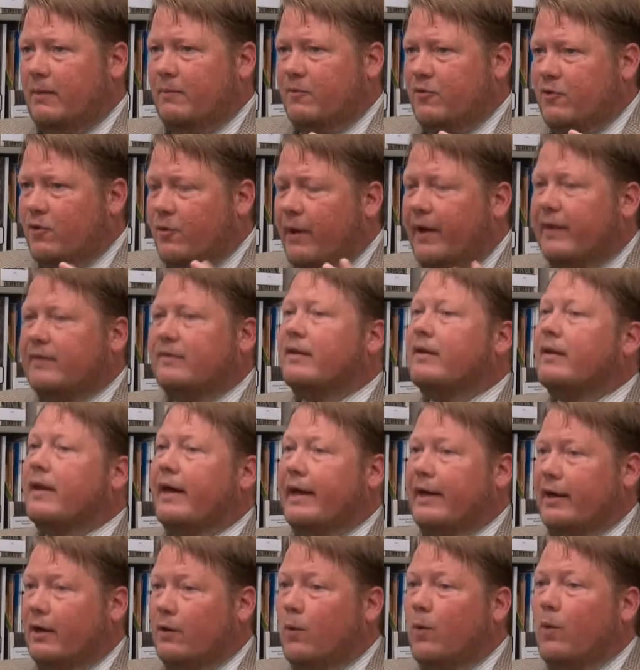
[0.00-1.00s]

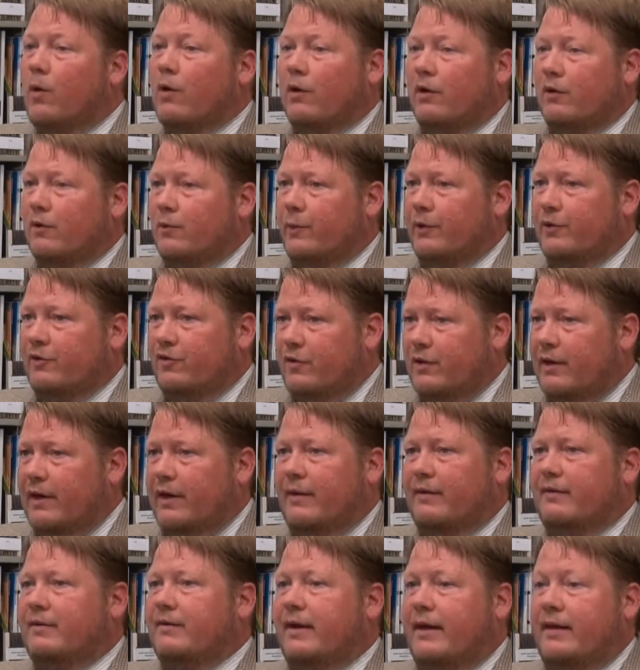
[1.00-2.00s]
transatlantic world which the
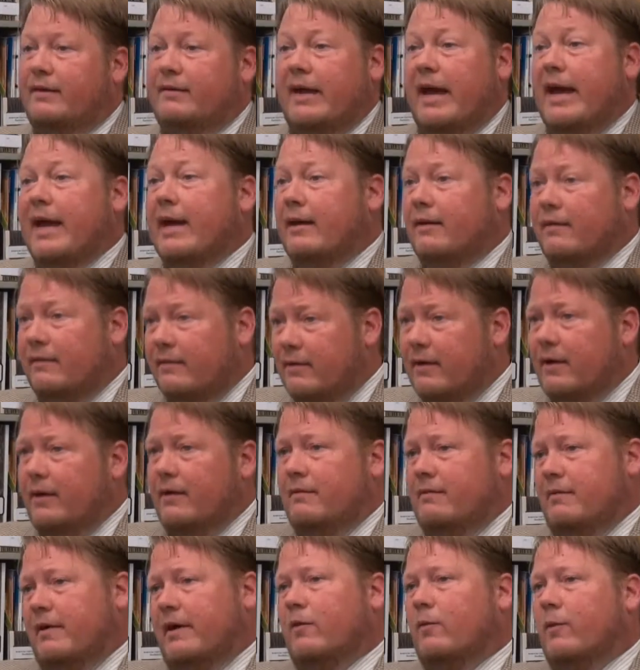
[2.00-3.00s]
United States and
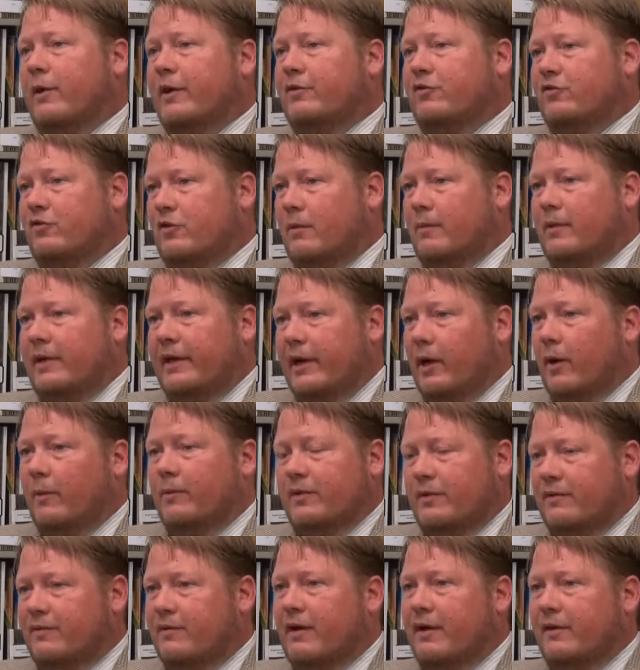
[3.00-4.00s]
then West Germany
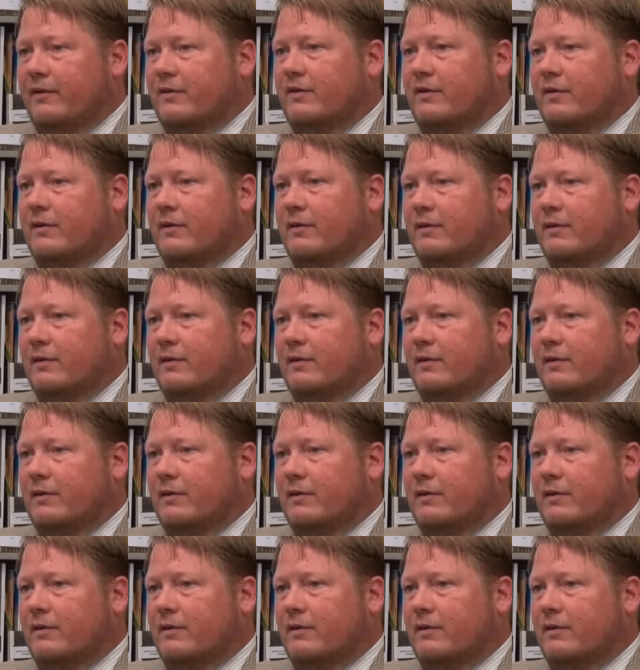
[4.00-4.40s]
helped to foster.